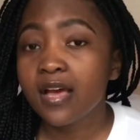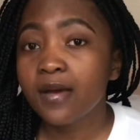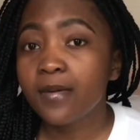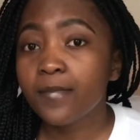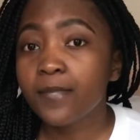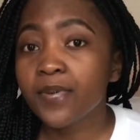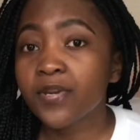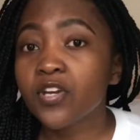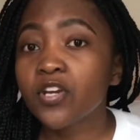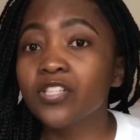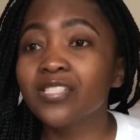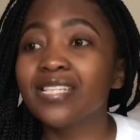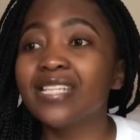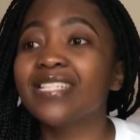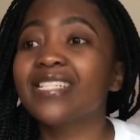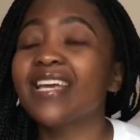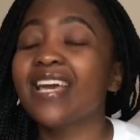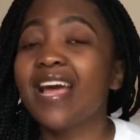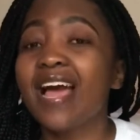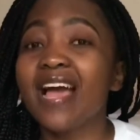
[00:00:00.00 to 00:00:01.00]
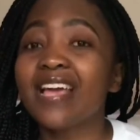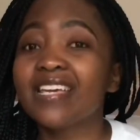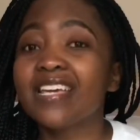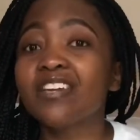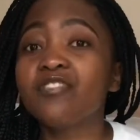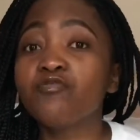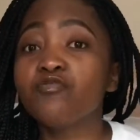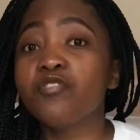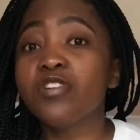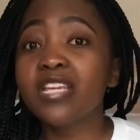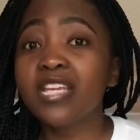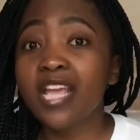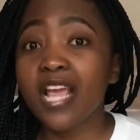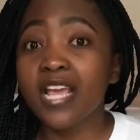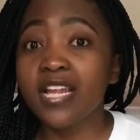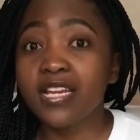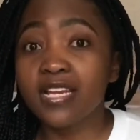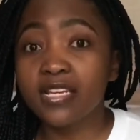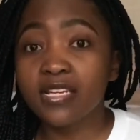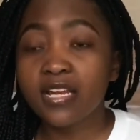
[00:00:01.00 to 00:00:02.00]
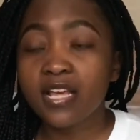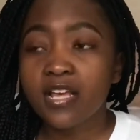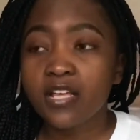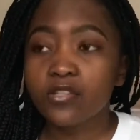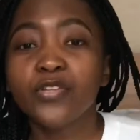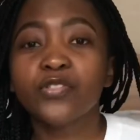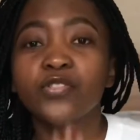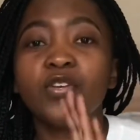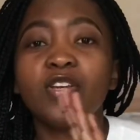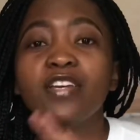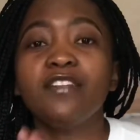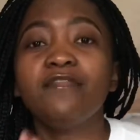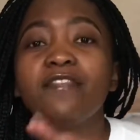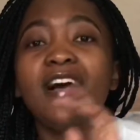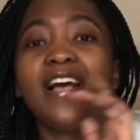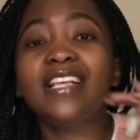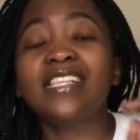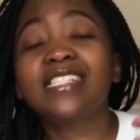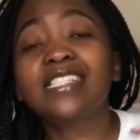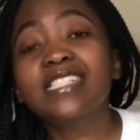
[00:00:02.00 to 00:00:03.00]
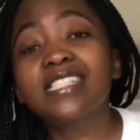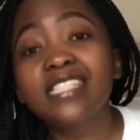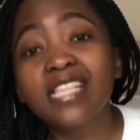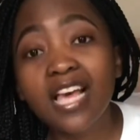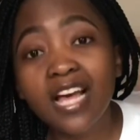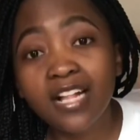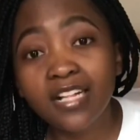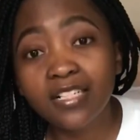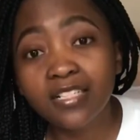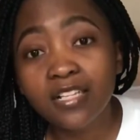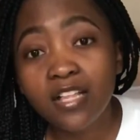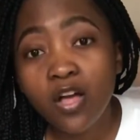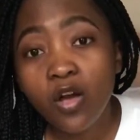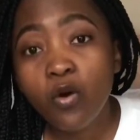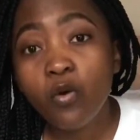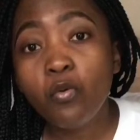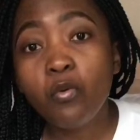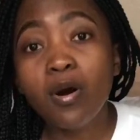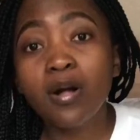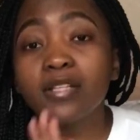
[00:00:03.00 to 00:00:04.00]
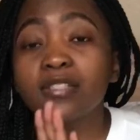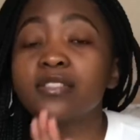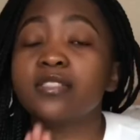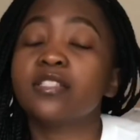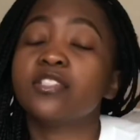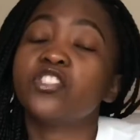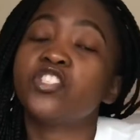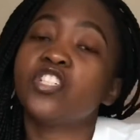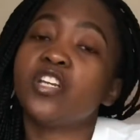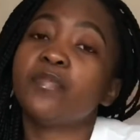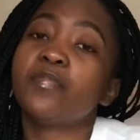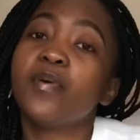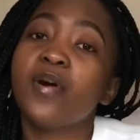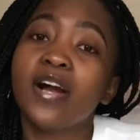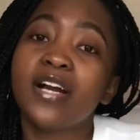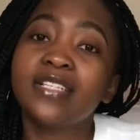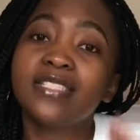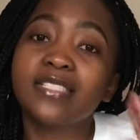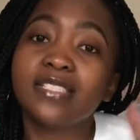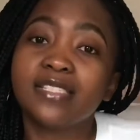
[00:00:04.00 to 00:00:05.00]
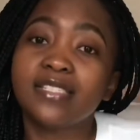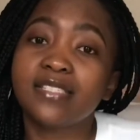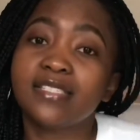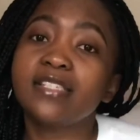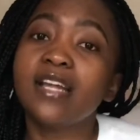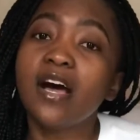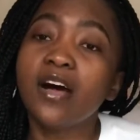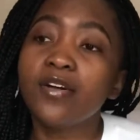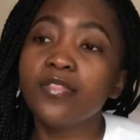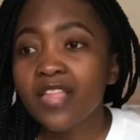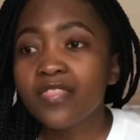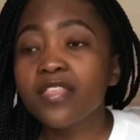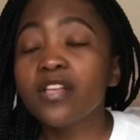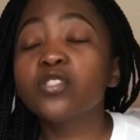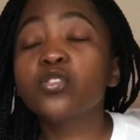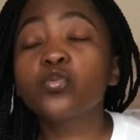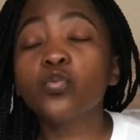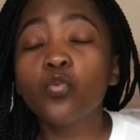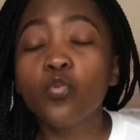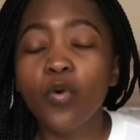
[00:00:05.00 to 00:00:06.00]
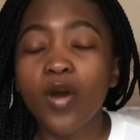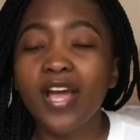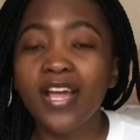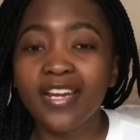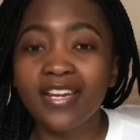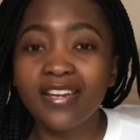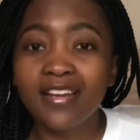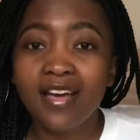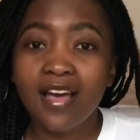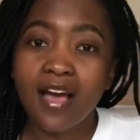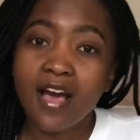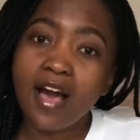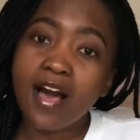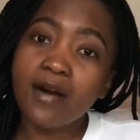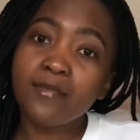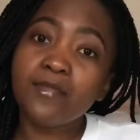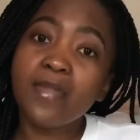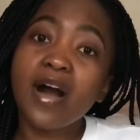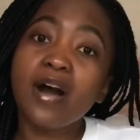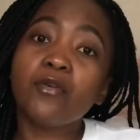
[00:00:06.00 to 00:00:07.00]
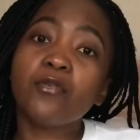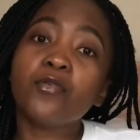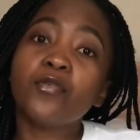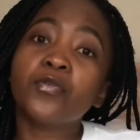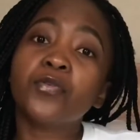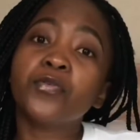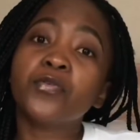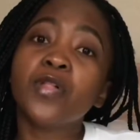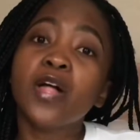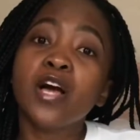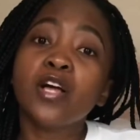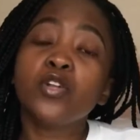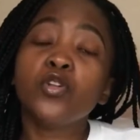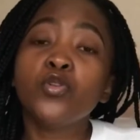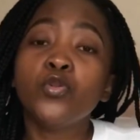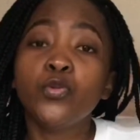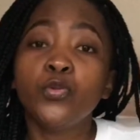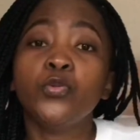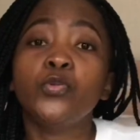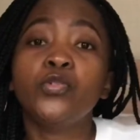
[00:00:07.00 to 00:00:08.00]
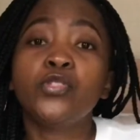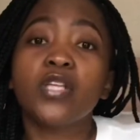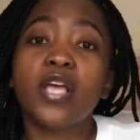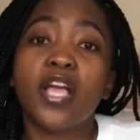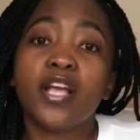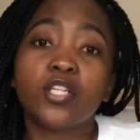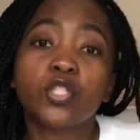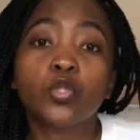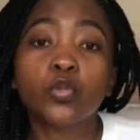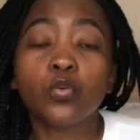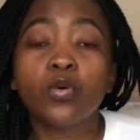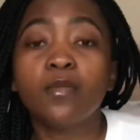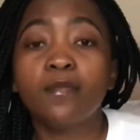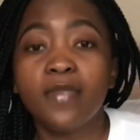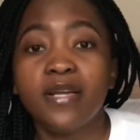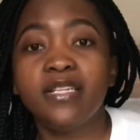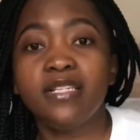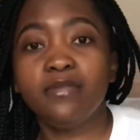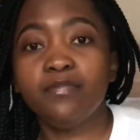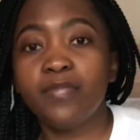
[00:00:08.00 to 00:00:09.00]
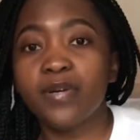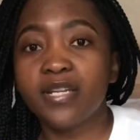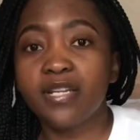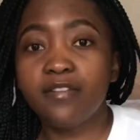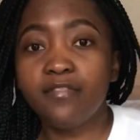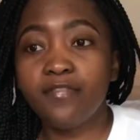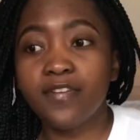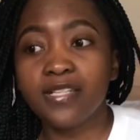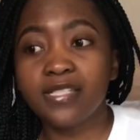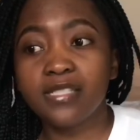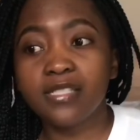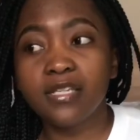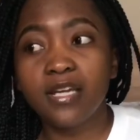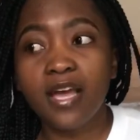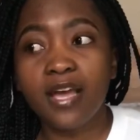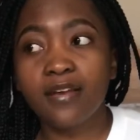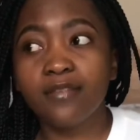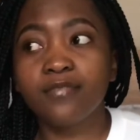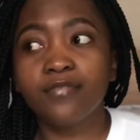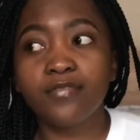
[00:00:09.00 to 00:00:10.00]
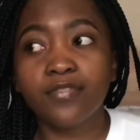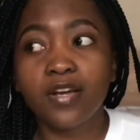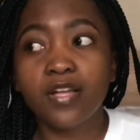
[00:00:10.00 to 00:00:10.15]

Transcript: because I can regain it. So if I sell whilst the share price is down, that's when I will lose actual money. But if I still have